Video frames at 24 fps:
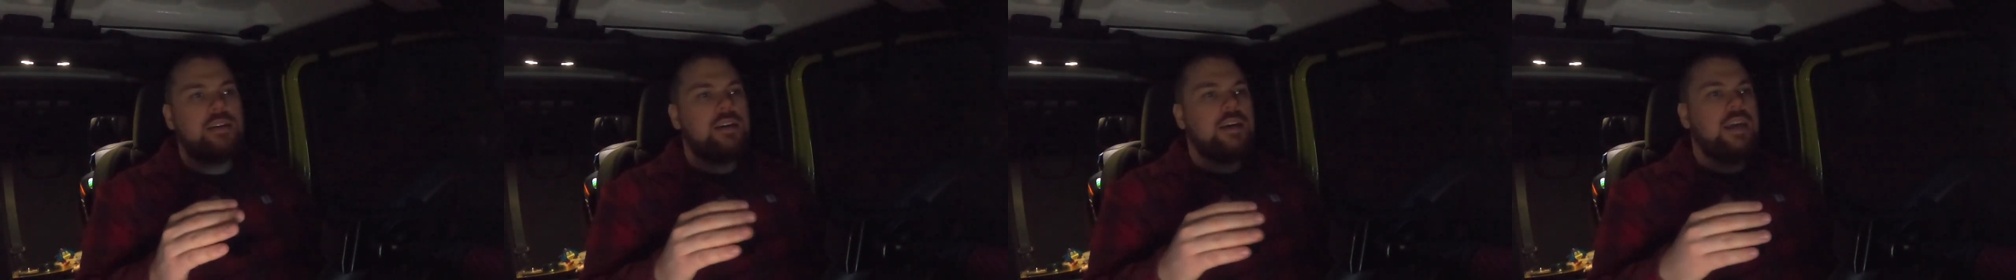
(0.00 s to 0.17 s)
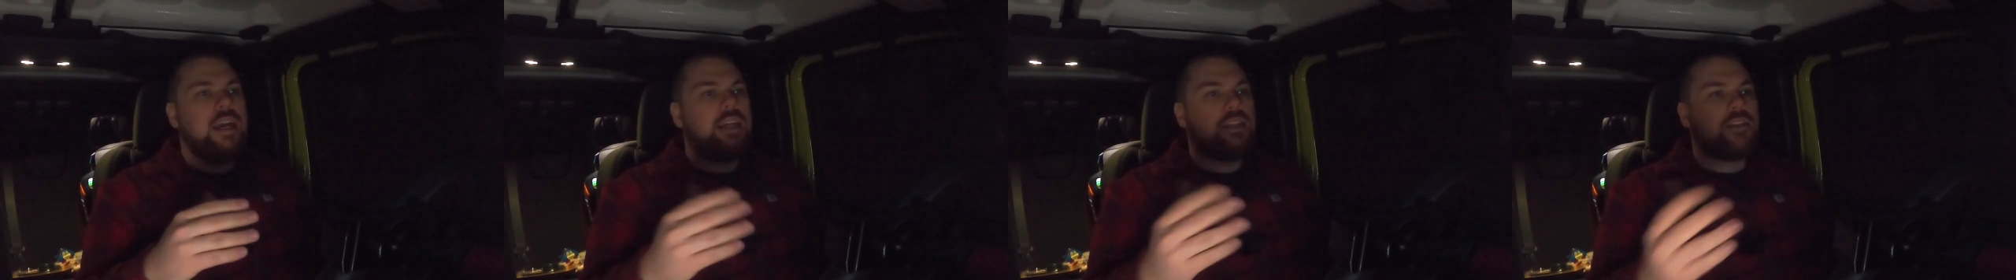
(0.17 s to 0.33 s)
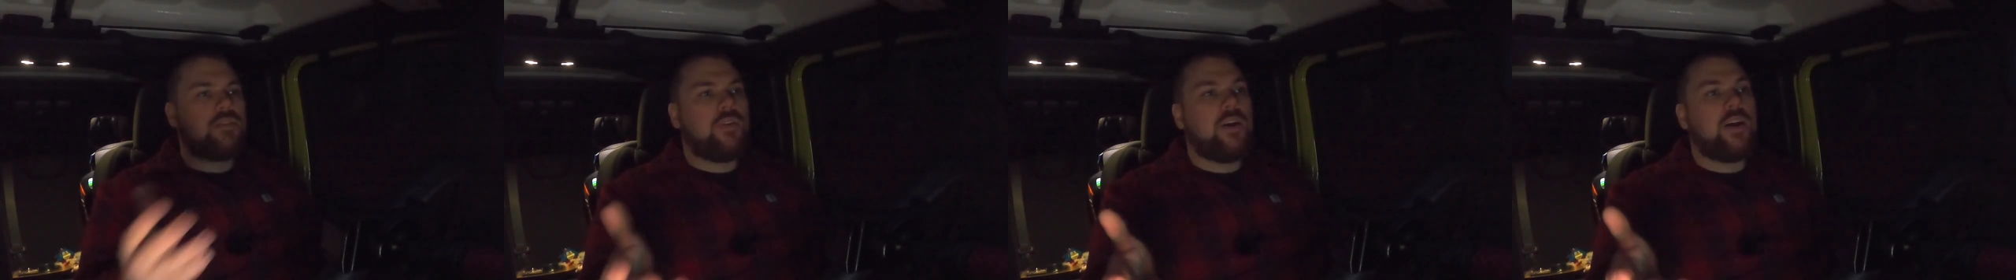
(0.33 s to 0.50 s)

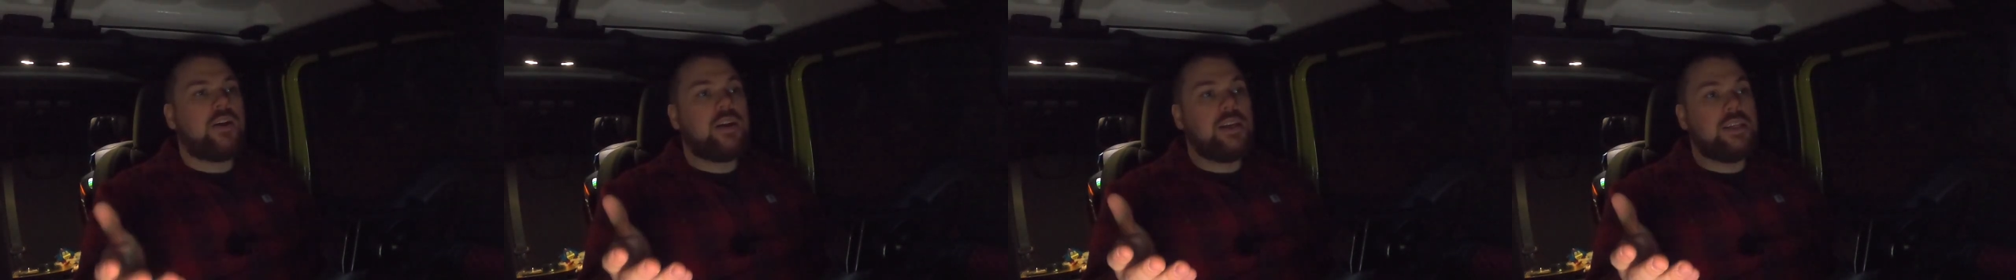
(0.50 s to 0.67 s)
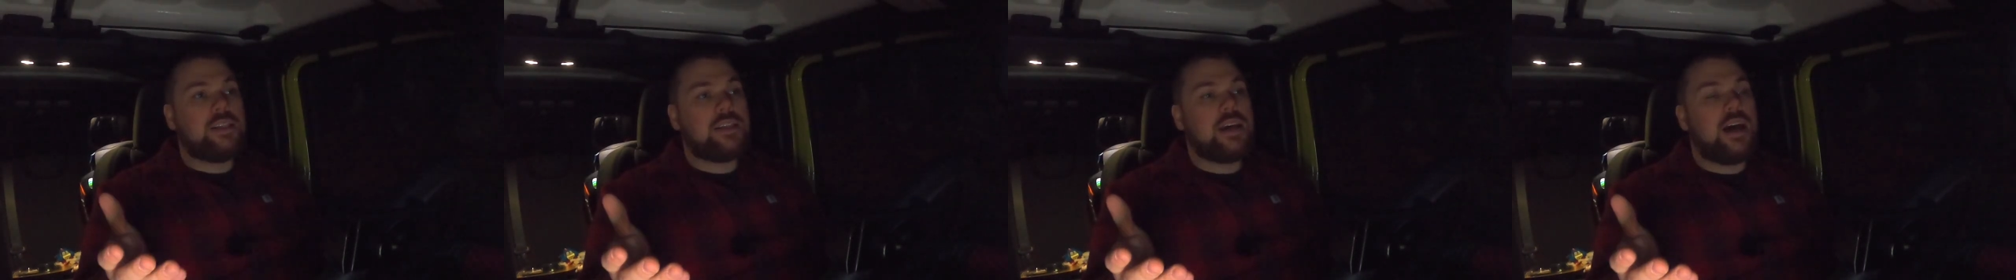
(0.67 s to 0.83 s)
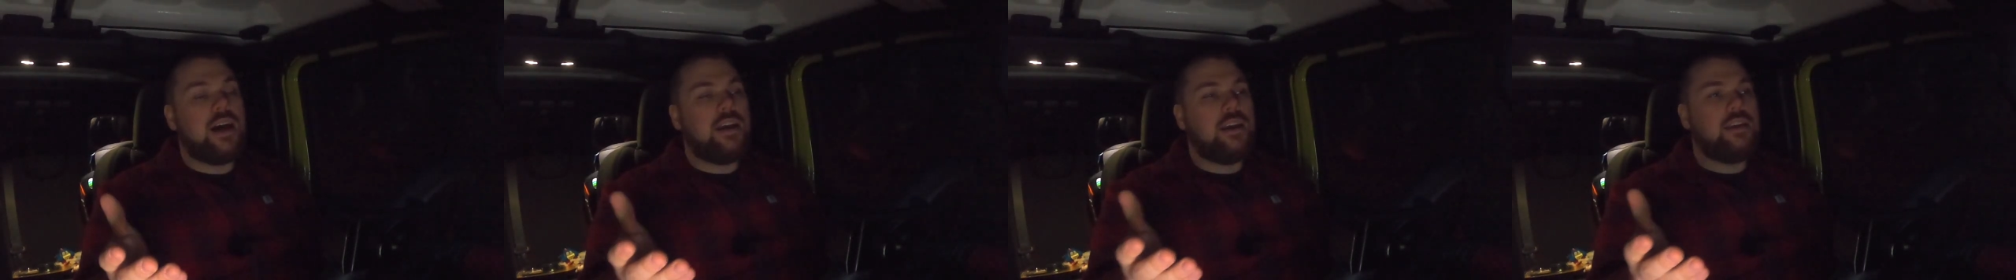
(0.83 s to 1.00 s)
it's very
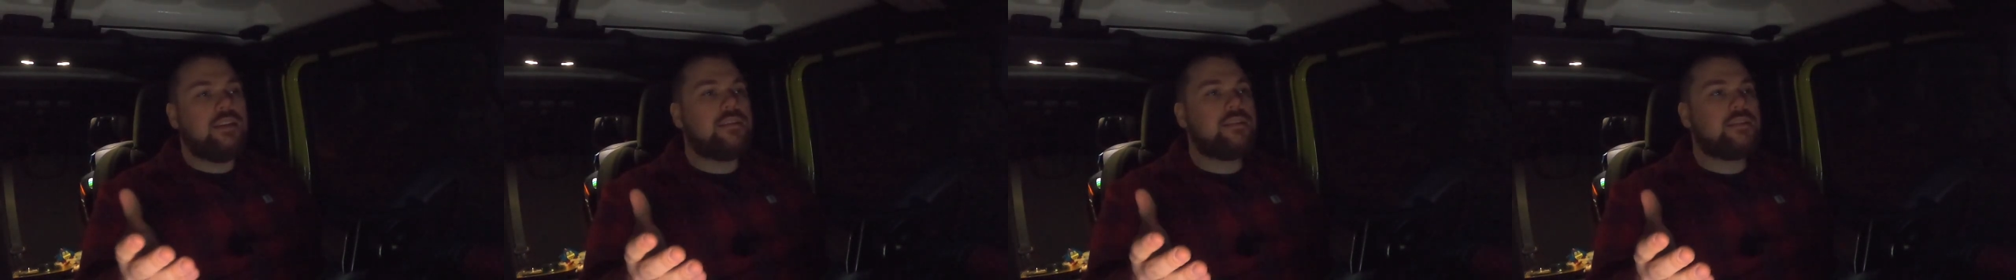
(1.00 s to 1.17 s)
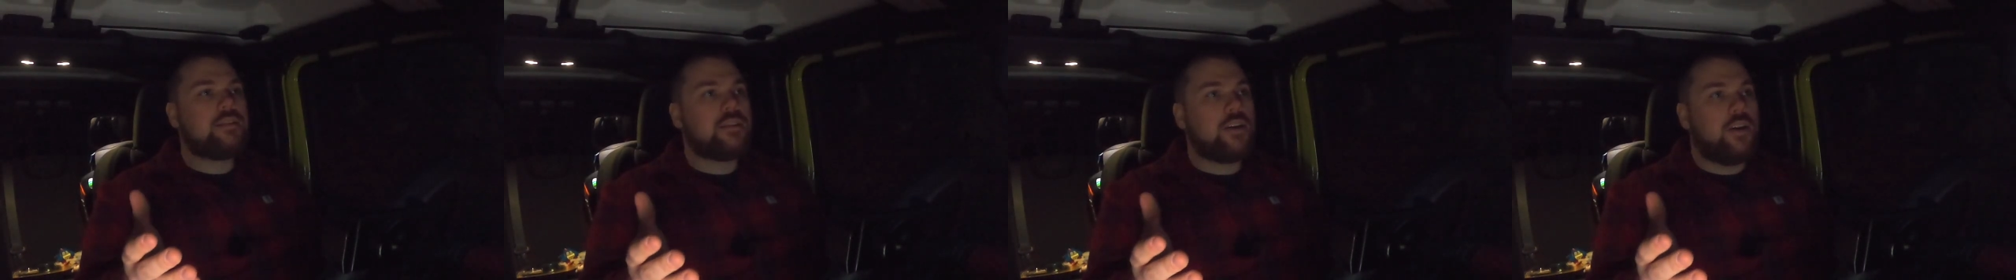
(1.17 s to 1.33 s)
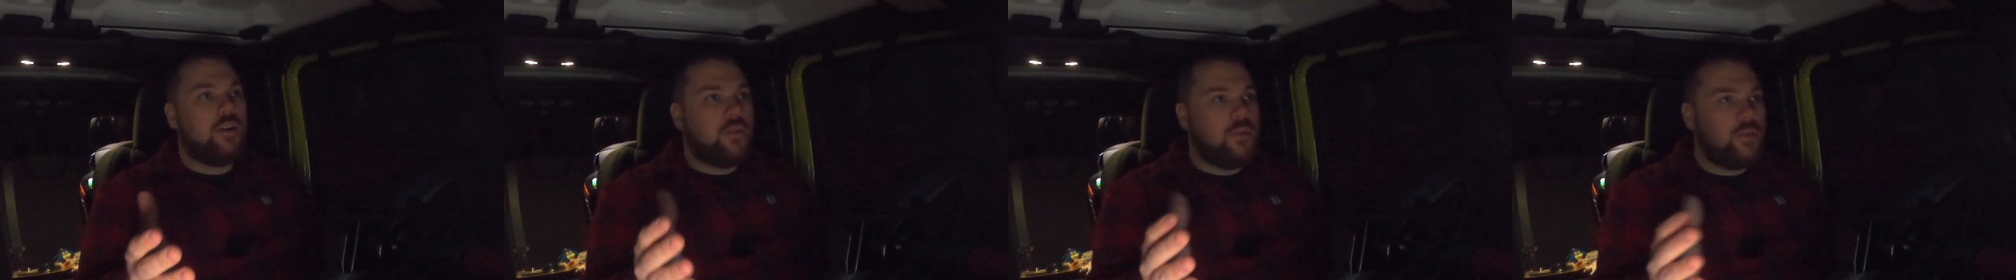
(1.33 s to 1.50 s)
tight.
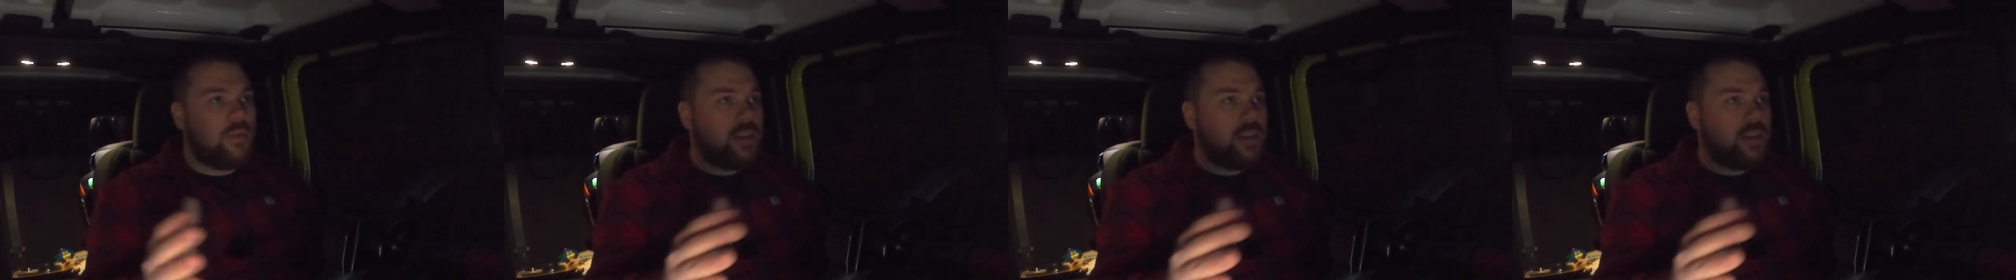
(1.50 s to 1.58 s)
So